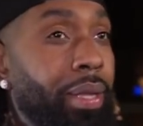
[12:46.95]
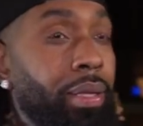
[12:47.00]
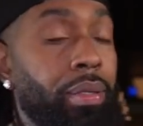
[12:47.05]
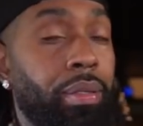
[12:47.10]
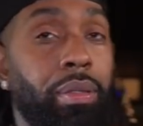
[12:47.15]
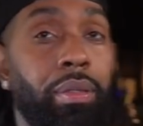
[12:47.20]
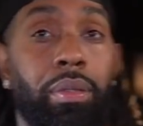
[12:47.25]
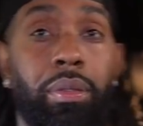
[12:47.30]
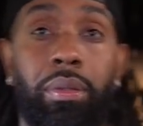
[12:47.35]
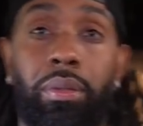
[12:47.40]
hey, hey,
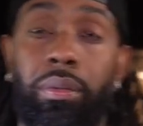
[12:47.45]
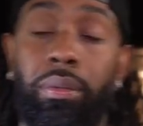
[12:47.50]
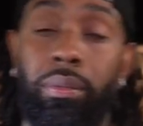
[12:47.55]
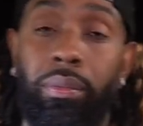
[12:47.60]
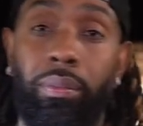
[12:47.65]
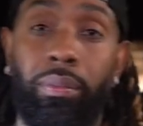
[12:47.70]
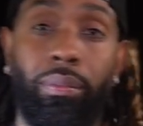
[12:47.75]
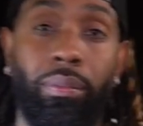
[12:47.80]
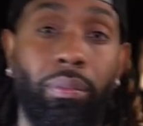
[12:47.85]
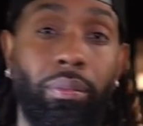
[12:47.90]
my
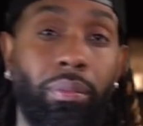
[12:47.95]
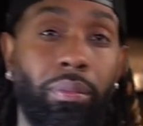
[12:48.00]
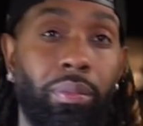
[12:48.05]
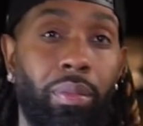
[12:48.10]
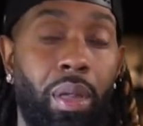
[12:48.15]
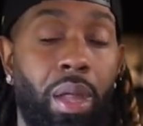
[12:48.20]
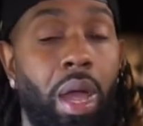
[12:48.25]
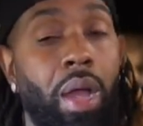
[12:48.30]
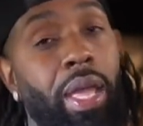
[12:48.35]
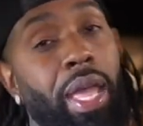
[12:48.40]
Mount
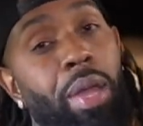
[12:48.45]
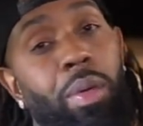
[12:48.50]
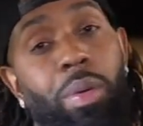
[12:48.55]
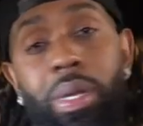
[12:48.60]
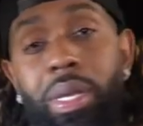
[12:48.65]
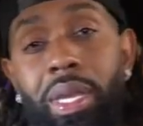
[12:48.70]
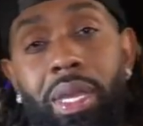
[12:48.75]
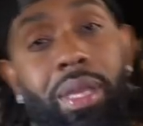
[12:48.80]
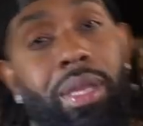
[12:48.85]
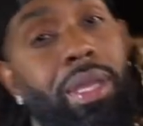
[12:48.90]
Rushmore, okay, how
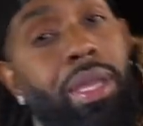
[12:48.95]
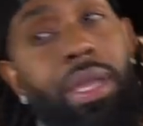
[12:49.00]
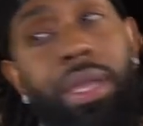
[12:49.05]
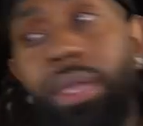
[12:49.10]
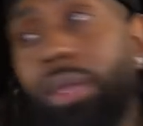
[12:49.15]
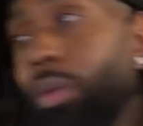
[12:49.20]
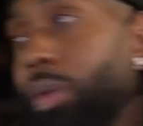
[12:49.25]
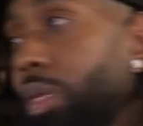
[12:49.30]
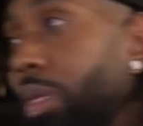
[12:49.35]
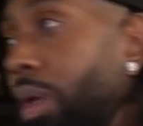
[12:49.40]
well, about yeah.
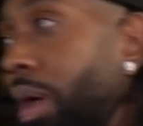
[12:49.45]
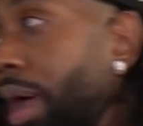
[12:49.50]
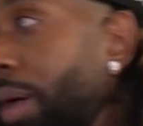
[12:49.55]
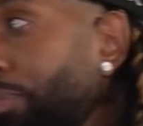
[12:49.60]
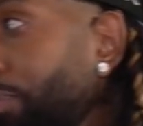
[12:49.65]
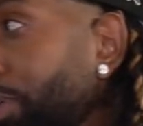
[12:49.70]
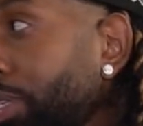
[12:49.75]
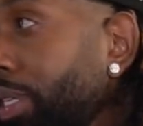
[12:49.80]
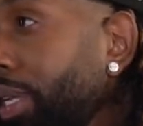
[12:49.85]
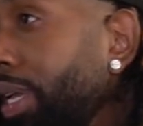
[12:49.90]
that? You know, I
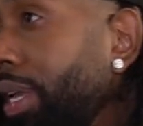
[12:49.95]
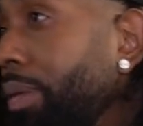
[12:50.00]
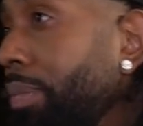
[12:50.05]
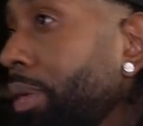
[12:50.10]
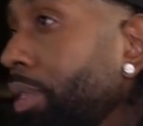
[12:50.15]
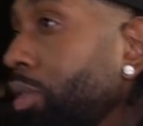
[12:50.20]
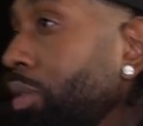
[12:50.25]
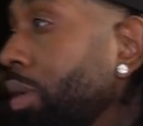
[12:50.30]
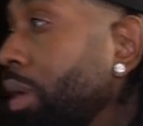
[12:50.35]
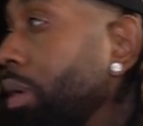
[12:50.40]
appreciate it,
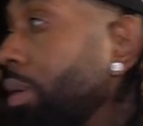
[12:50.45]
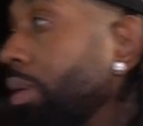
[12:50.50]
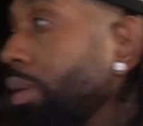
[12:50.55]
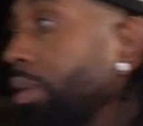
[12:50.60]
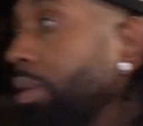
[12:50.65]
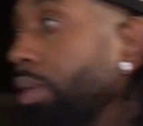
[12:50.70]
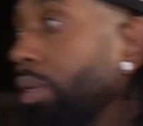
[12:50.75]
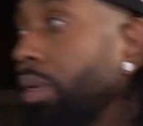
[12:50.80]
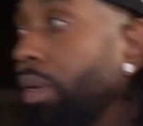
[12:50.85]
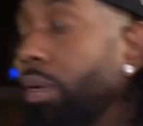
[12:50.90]
but you know. You're, you
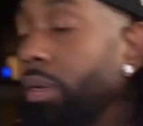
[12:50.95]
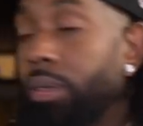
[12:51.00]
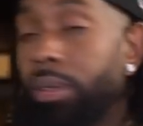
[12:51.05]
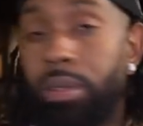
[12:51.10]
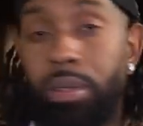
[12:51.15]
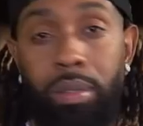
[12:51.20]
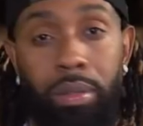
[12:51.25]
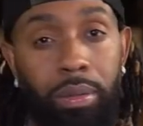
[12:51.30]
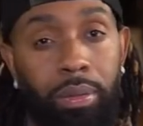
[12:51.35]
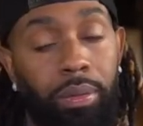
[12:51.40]
know, you're
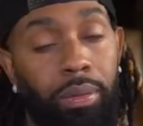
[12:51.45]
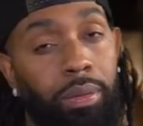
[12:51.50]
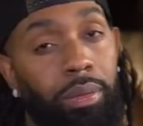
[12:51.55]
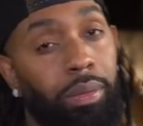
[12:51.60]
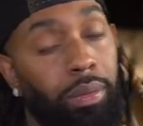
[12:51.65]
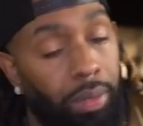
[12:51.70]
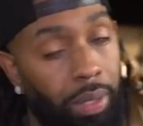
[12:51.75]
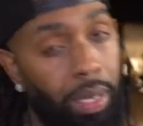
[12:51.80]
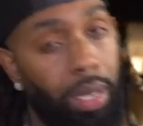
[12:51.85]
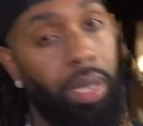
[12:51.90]
solidified
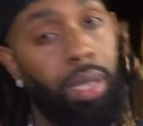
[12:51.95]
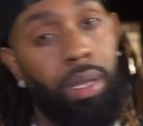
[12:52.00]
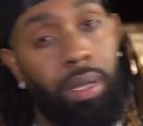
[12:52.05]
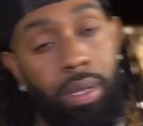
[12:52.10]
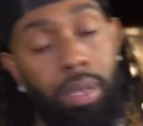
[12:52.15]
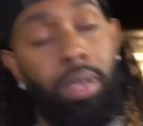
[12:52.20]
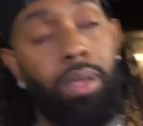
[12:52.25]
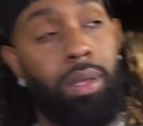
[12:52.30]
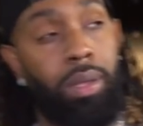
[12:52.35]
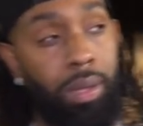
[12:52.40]
as yeah. a
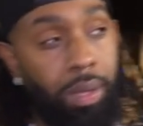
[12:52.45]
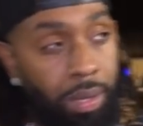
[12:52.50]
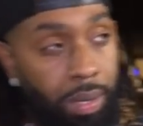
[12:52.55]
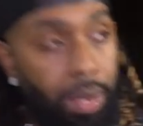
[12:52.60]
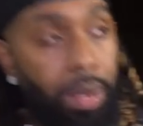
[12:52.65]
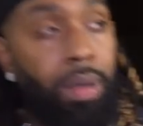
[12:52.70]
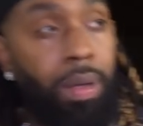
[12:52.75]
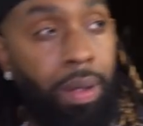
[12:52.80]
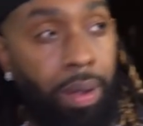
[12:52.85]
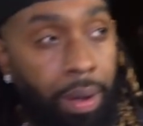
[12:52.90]
candidate
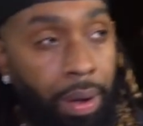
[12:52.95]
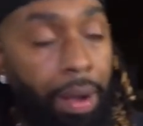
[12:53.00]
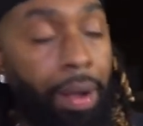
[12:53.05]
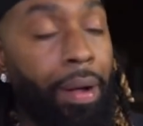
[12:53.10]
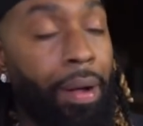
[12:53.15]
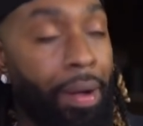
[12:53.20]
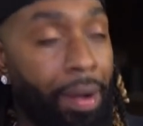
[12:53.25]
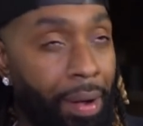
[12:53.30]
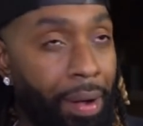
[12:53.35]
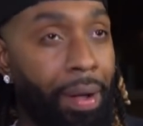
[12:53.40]
for my,
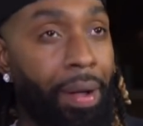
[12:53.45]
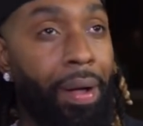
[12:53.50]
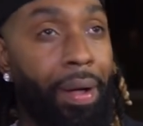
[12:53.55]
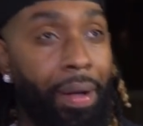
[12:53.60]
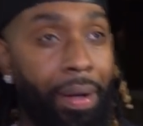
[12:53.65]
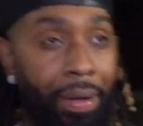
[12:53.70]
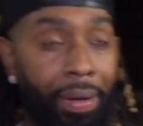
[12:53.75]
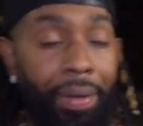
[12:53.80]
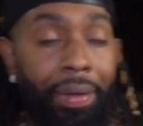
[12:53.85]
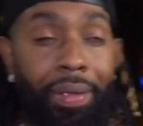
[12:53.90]
to the
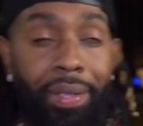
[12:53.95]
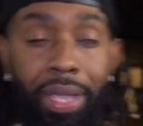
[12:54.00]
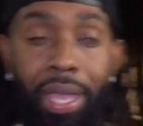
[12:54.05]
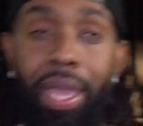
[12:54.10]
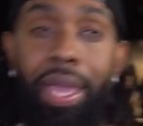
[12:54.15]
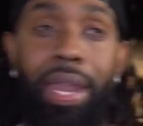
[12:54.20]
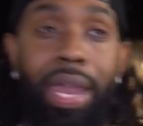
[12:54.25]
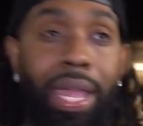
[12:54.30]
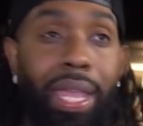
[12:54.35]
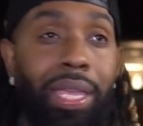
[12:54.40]
Mount Rushmore.
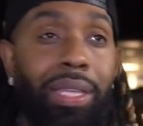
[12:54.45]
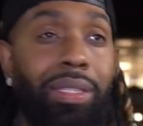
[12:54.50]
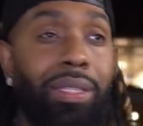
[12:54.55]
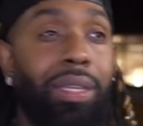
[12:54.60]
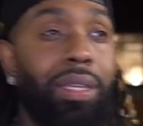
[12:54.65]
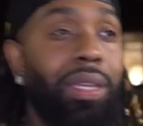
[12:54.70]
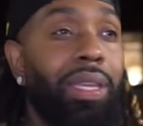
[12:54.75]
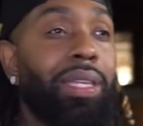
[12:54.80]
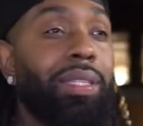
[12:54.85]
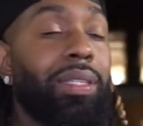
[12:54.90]
Yeah, like, it's,
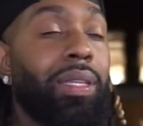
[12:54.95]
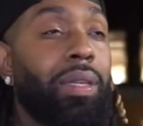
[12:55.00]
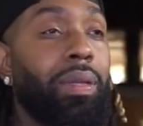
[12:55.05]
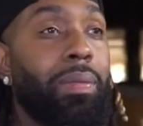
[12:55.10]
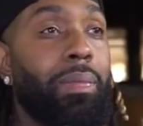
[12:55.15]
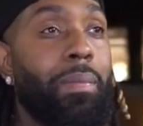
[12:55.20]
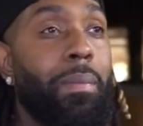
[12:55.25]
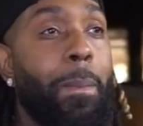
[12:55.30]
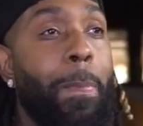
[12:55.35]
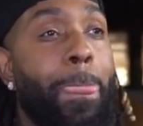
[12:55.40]
so. a, it's a,
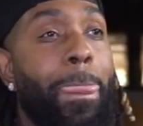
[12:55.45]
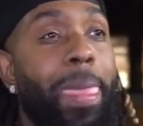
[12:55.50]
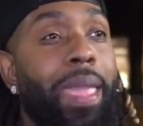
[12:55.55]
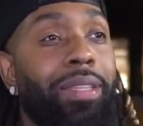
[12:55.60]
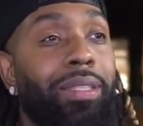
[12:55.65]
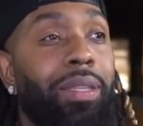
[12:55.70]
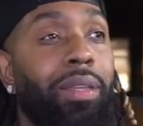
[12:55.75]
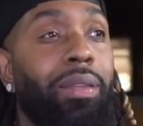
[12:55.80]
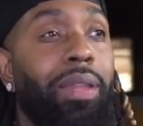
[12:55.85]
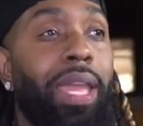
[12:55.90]

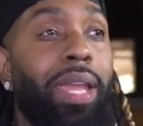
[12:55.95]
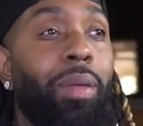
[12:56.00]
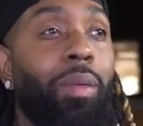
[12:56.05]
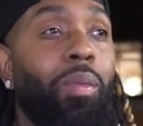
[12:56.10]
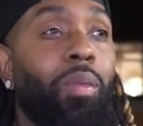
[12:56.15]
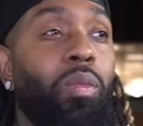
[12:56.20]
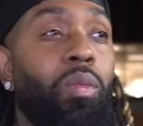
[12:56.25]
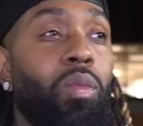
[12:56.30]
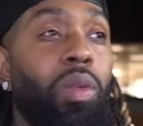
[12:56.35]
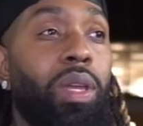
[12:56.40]
it's a, like,
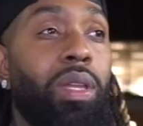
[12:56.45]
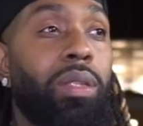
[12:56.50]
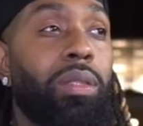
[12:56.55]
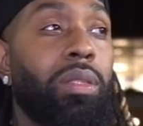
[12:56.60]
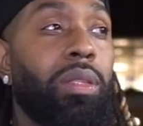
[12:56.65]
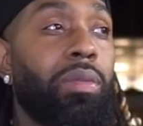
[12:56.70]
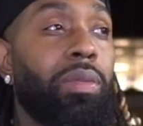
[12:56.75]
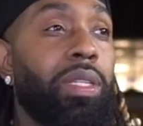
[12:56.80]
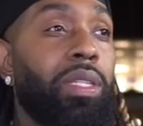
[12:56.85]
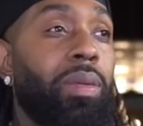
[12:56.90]
a, well,
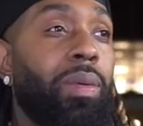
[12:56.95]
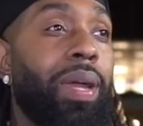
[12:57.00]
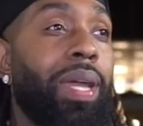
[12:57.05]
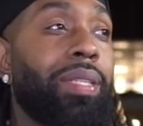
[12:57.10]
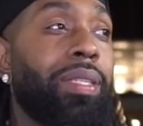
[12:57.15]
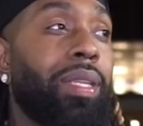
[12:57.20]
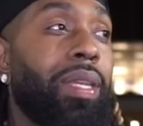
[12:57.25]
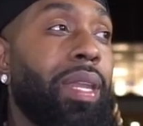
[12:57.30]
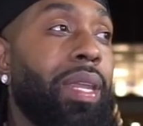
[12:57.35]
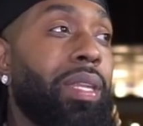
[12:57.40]
the reason why I
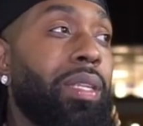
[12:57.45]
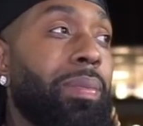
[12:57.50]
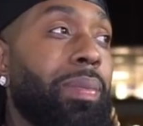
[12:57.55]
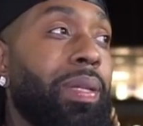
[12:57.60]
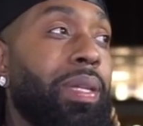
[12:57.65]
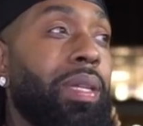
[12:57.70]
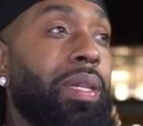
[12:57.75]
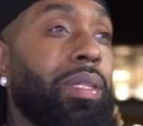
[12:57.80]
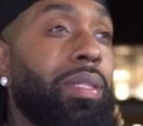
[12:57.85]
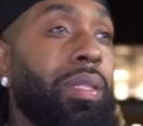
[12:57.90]
say that is
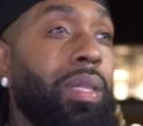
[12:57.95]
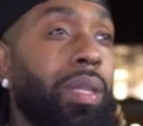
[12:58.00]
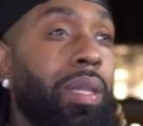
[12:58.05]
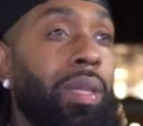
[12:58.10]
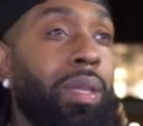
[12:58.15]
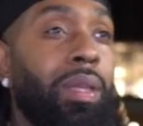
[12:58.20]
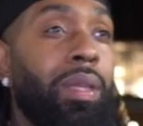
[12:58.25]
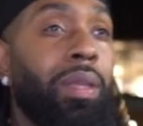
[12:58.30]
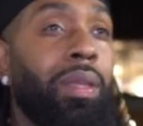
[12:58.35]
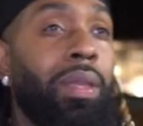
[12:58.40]
because
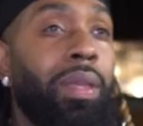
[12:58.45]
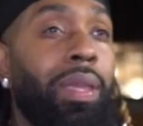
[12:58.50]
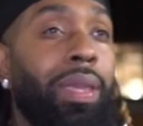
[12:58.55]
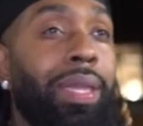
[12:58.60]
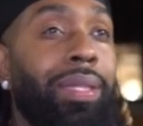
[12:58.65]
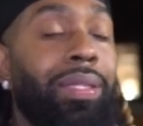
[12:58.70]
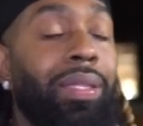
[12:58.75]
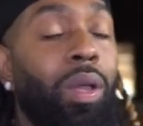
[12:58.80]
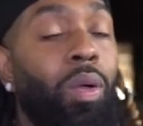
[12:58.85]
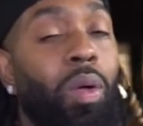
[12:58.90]

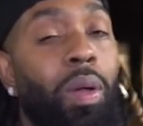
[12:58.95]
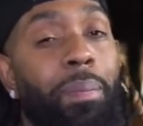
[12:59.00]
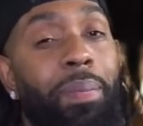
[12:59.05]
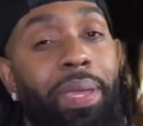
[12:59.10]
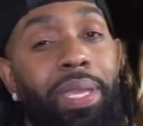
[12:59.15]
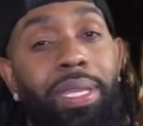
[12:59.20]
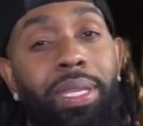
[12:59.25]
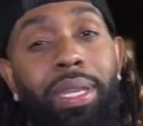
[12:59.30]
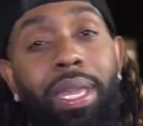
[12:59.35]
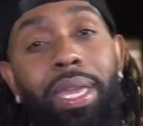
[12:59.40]
it's so
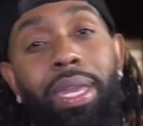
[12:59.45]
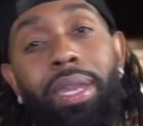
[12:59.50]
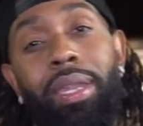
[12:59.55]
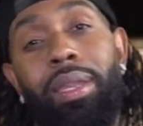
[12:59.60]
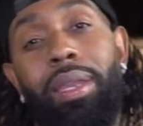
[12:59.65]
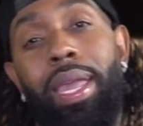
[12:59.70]
opinionated.